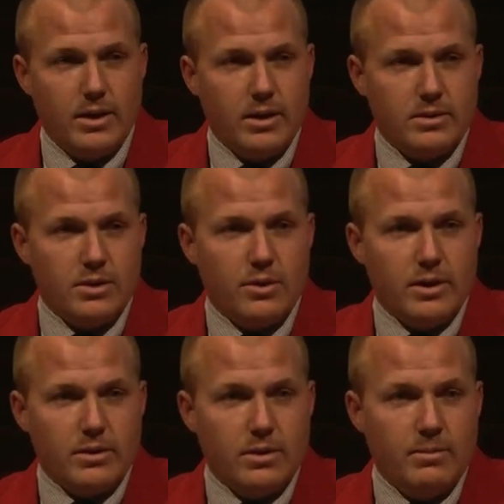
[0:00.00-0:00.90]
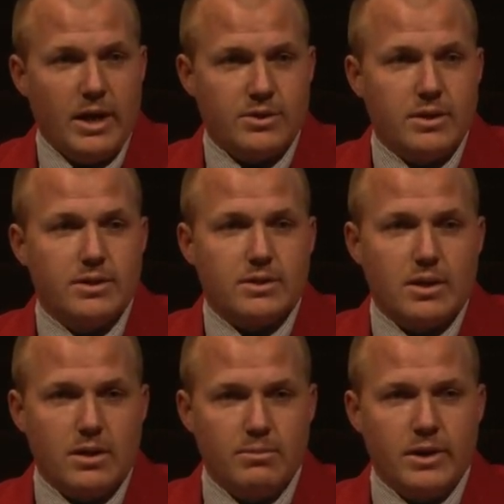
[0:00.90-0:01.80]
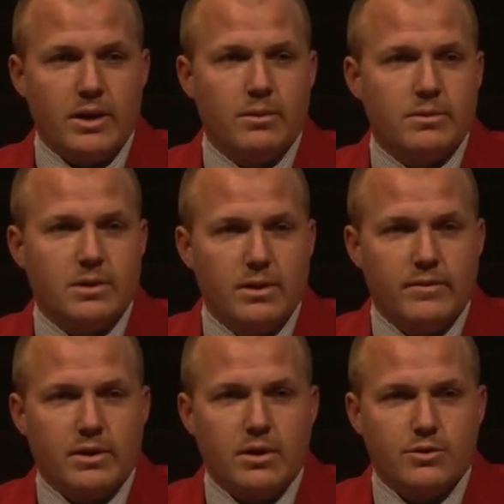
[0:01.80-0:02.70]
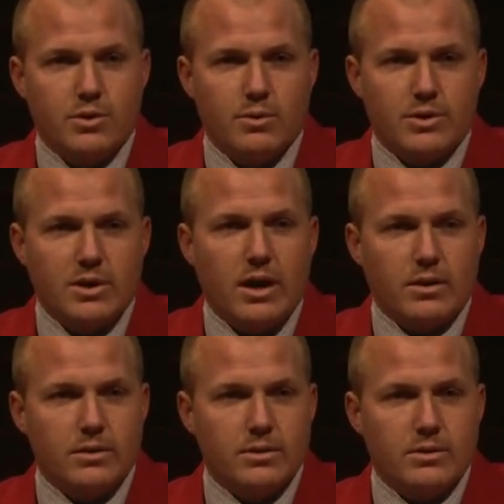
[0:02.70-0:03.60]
You know, imagine his son being able to live in a country where soccer